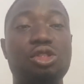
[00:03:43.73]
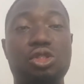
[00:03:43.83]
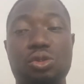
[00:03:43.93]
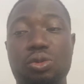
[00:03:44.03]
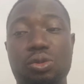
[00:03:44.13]

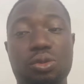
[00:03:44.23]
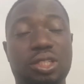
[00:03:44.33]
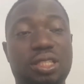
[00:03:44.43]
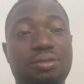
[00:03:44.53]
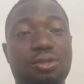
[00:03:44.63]
to
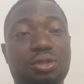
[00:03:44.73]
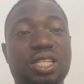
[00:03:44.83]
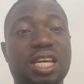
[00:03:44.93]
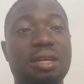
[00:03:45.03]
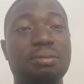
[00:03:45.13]
give to
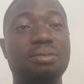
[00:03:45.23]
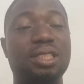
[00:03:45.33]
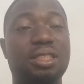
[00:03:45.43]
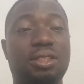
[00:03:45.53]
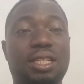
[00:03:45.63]
them
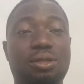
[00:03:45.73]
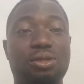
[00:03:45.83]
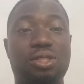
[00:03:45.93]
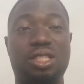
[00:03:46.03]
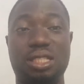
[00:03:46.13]
in order
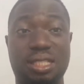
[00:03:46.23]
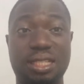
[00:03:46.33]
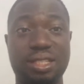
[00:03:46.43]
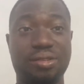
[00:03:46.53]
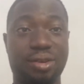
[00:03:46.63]
to see
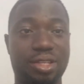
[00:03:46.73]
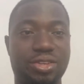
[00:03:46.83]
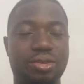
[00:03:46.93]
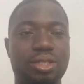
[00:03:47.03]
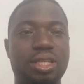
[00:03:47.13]
certain
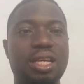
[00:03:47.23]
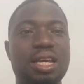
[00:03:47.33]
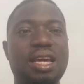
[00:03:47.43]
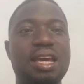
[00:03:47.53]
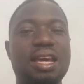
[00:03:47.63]
results.
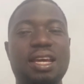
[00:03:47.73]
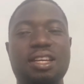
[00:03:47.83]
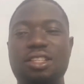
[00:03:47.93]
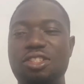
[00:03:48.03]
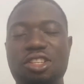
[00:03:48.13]

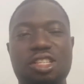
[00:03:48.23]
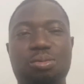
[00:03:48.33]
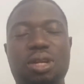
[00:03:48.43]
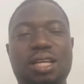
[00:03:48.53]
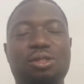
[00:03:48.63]
You
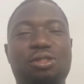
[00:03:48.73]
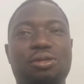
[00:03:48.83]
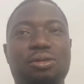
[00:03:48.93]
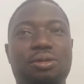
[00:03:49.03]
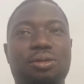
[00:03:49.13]
just plan
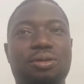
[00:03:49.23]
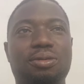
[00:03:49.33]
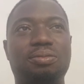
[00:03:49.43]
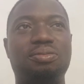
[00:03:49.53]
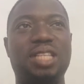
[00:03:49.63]
to
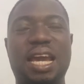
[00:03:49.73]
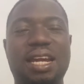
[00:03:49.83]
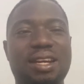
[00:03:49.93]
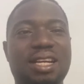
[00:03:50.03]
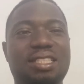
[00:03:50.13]

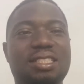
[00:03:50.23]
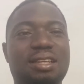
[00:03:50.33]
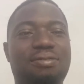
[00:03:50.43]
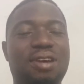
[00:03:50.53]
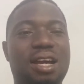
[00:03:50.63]
aerate
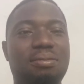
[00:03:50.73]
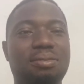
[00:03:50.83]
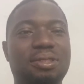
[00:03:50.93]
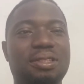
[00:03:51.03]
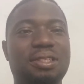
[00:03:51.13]
the farm.
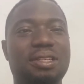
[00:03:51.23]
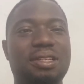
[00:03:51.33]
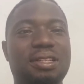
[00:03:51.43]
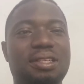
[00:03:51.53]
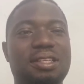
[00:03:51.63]

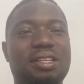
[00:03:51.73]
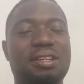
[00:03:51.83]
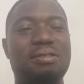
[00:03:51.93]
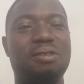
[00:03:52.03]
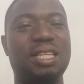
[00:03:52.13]

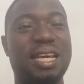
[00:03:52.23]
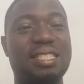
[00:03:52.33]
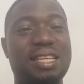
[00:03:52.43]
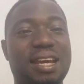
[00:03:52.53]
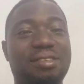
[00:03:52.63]
When I
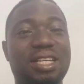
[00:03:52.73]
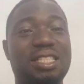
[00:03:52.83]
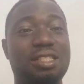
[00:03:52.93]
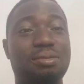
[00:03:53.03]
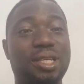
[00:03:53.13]
say
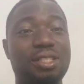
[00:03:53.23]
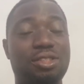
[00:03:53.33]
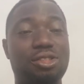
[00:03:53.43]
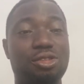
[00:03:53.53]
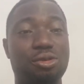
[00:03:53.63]
aerate, it
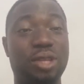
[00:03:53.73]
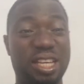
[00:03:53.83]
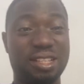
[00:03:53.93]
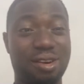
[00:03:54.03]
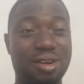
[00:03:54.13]
means you
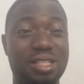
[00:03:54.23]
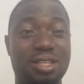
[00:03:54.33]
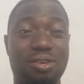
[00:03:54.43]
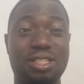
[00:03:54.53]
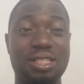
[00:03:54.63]
increase
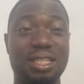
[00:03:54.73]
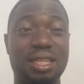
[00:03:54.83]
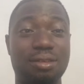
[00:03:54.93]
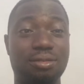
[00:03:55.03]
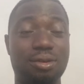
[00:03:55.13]
the
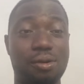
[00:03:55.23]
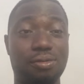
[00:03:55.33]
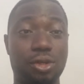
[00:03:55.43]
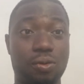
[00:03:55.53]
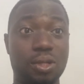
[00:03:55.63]
oxygen level
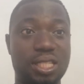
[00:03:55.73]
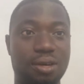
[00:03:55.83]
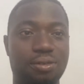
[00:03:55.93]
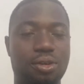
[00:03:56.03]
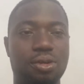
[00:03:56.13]
of your water,
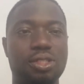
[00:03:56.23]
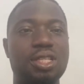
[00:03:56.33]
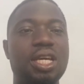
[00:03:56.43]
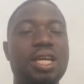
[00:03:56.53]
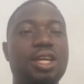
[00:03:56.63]
of
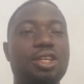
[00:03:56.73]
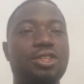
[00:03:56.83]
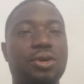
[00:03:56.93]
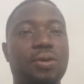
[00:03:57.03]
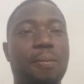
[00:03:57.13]
course.
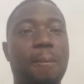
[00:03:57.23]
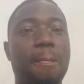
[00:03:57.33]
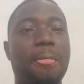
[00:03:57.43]
So